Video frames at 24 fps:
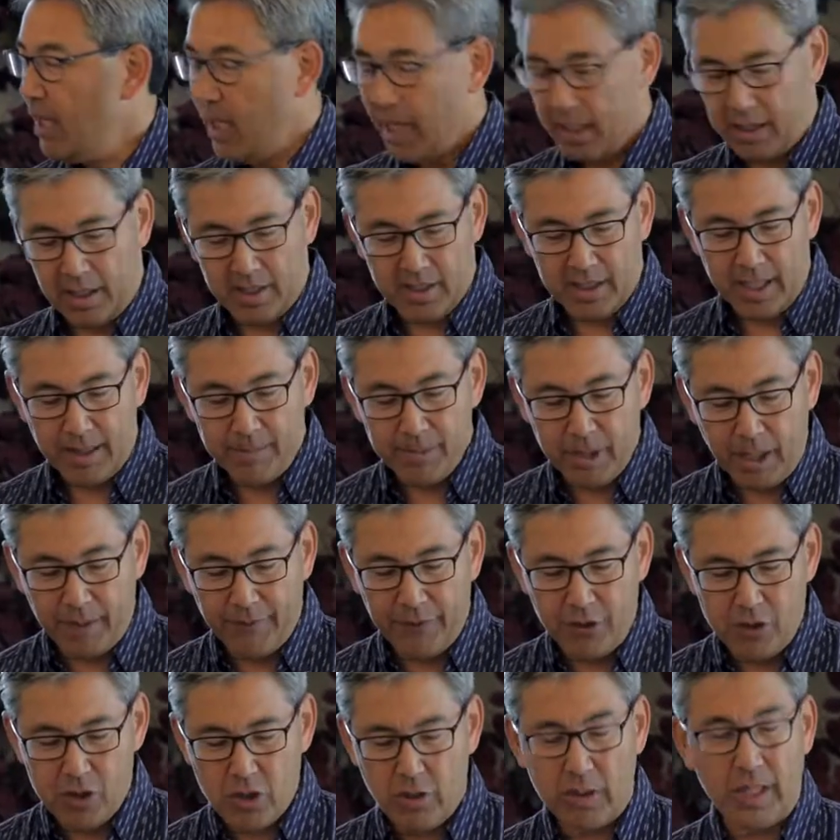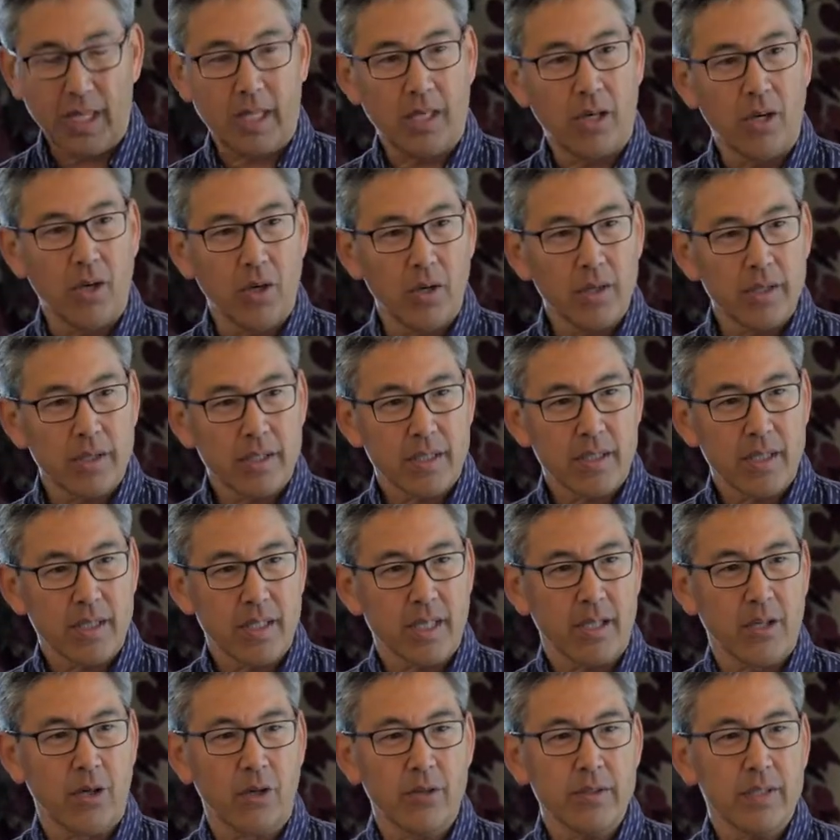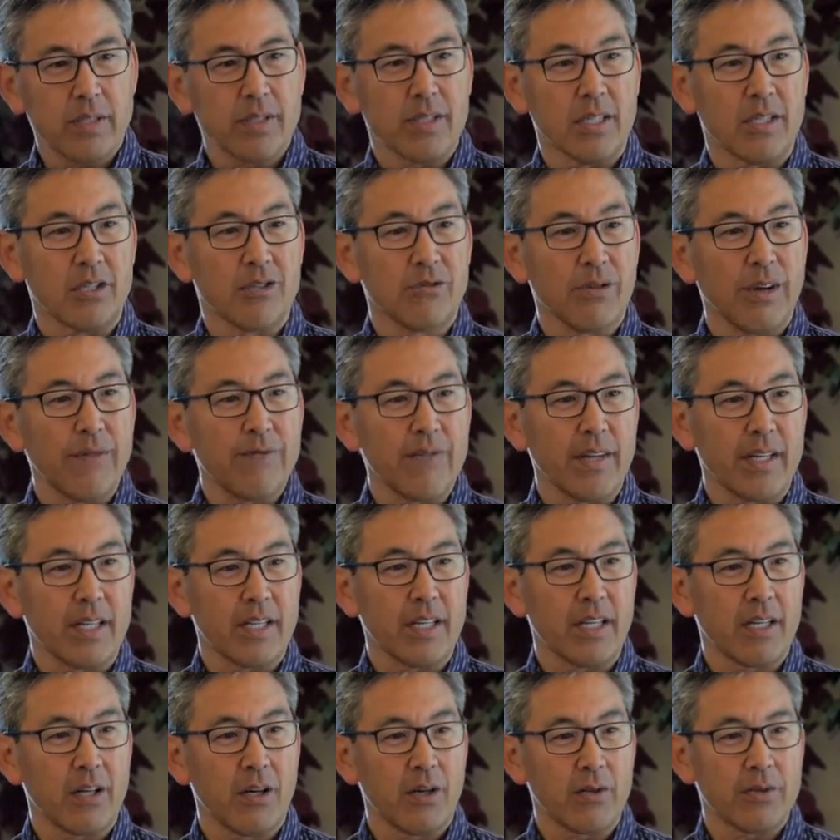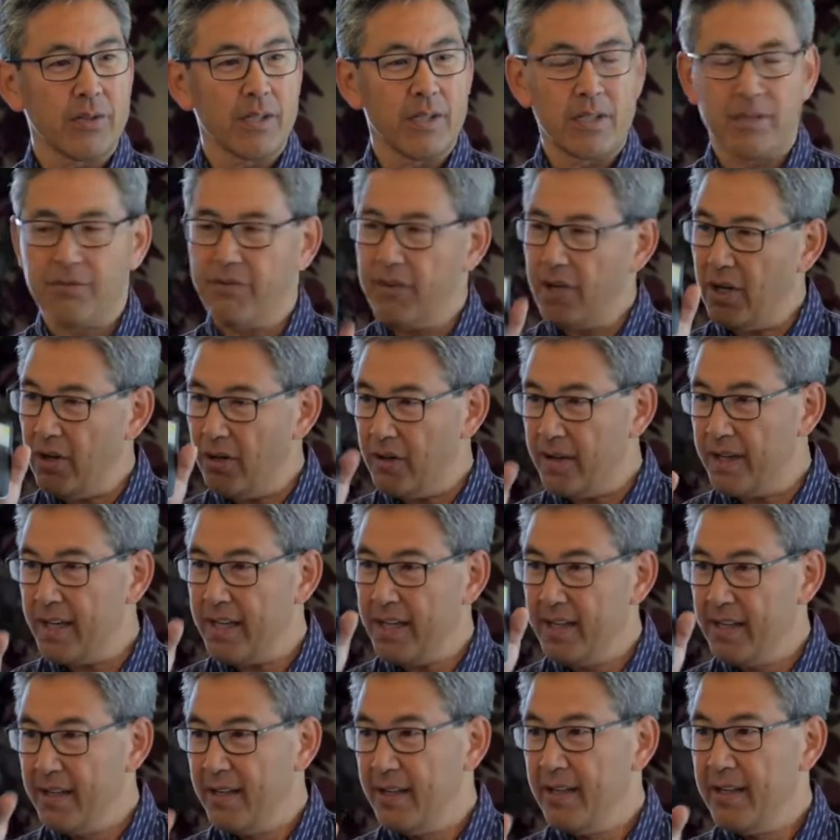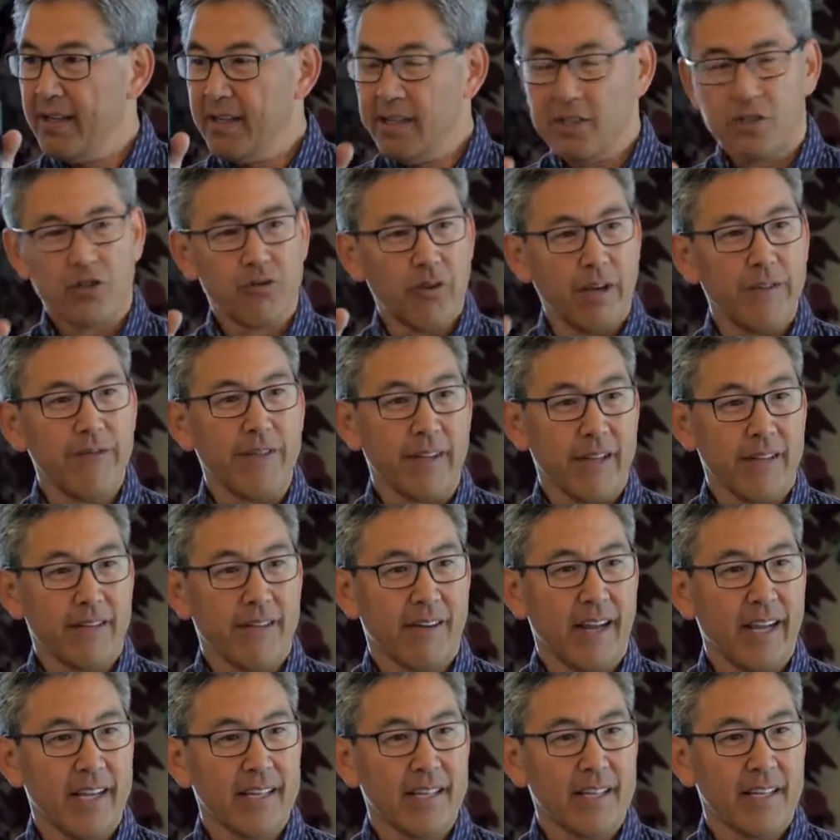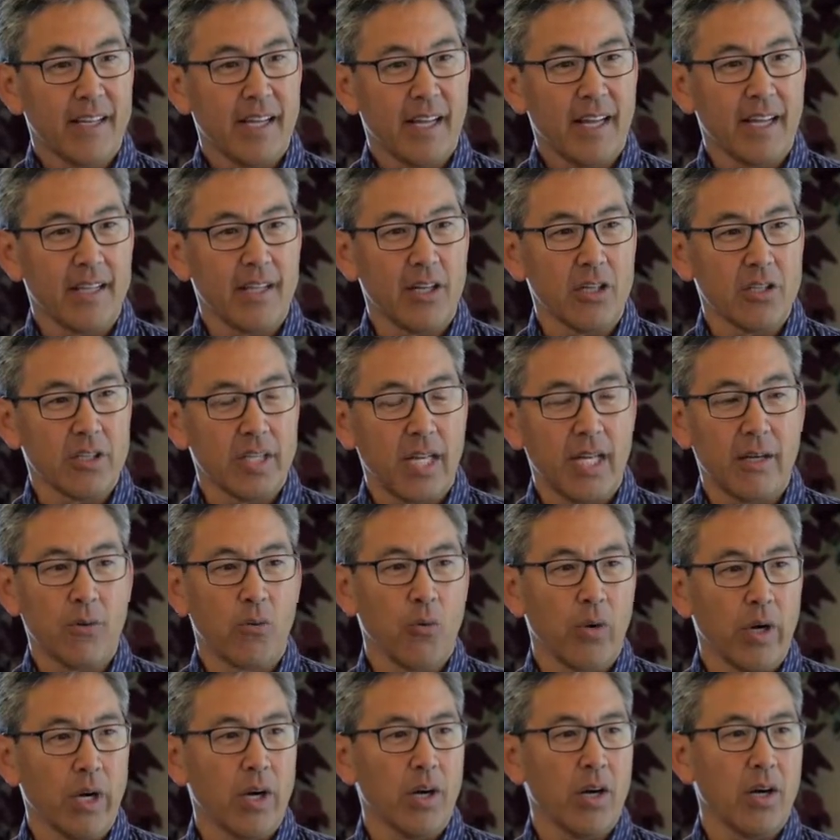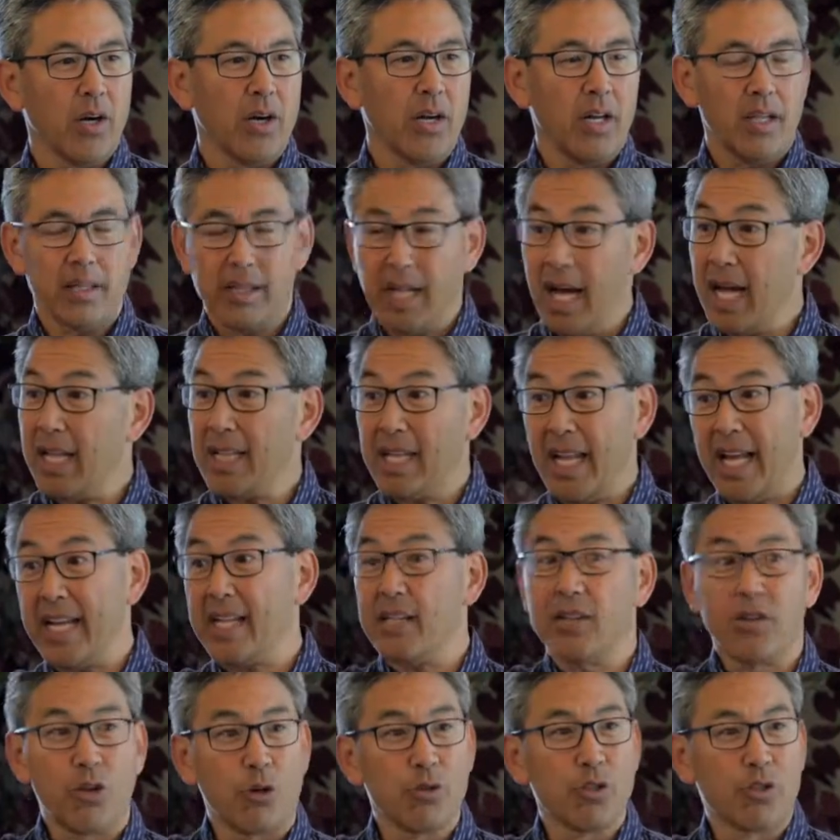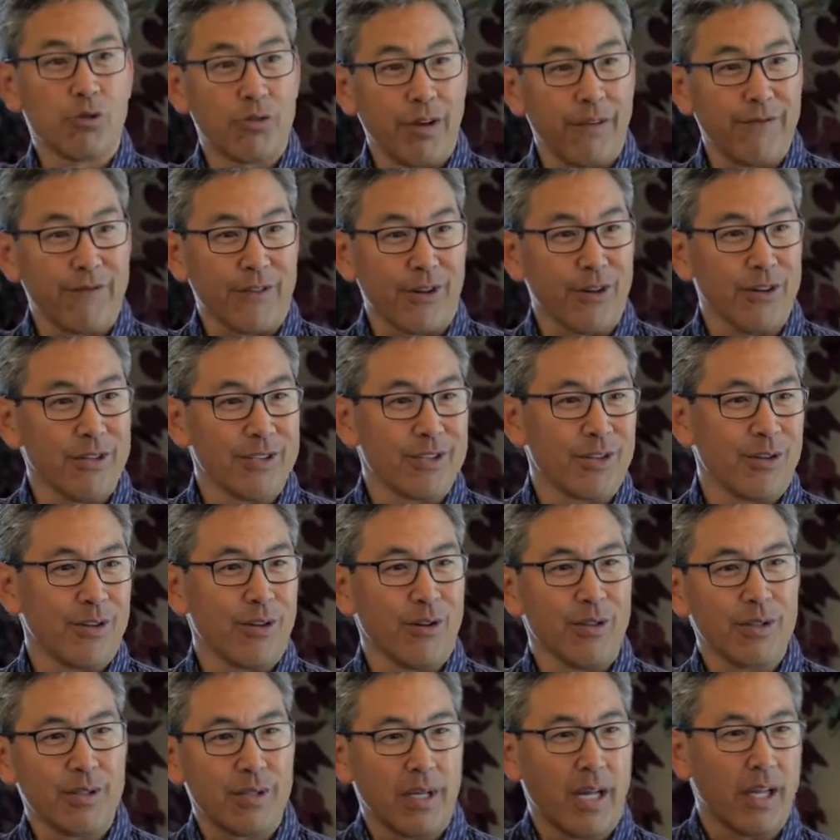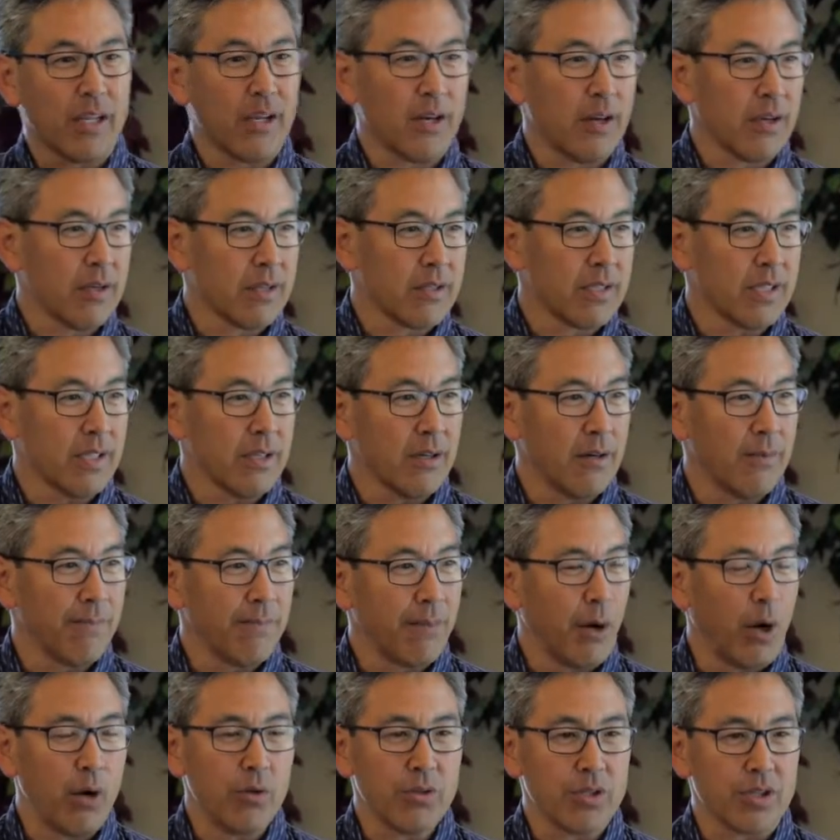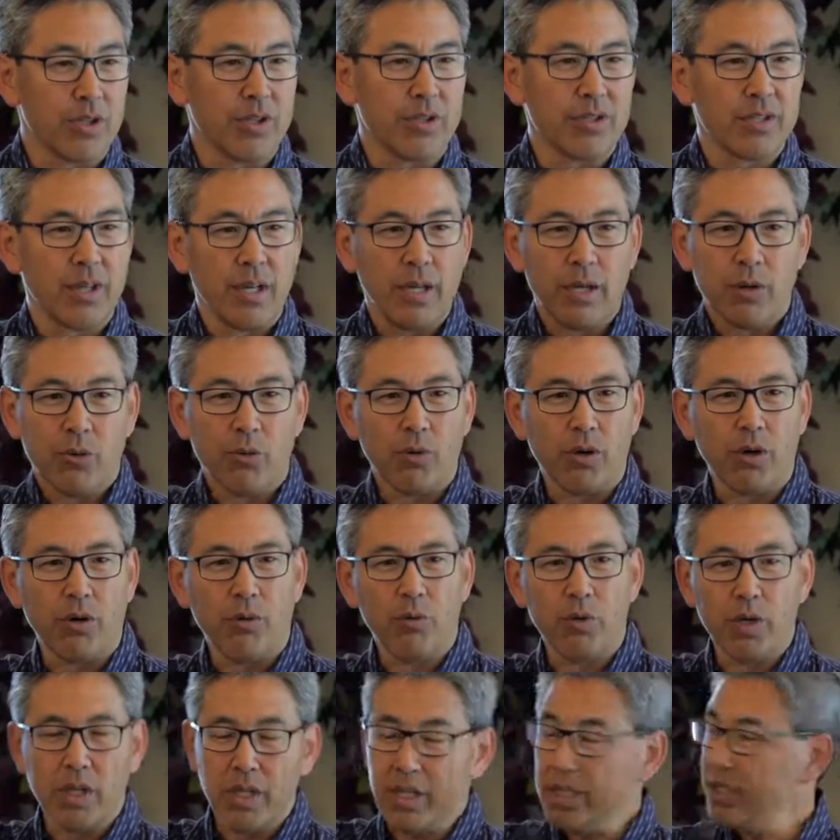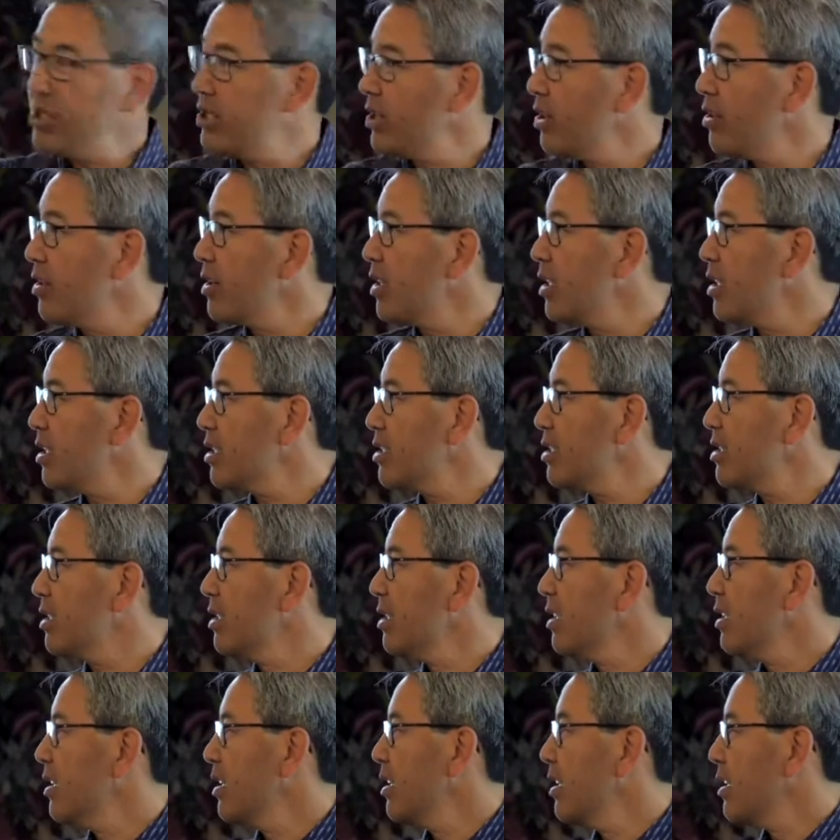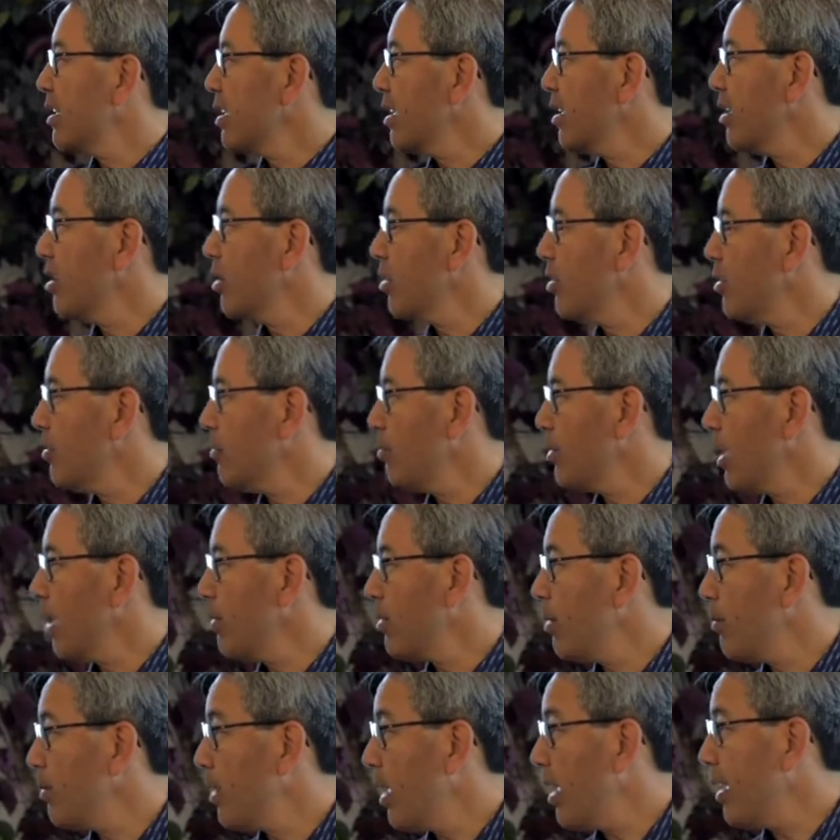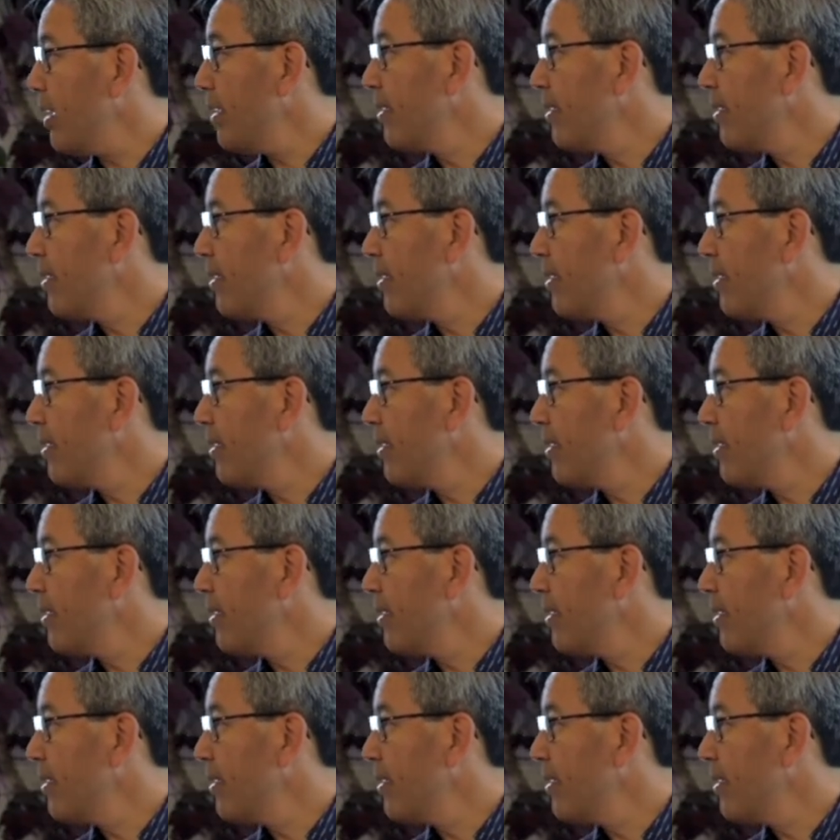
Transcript: At the same time, if you join a cult, the cult isn't drifting. The cult is very driven, right? And they're saying we're not like those drifters or those other, posers. We're really serious, blah, blah, blah.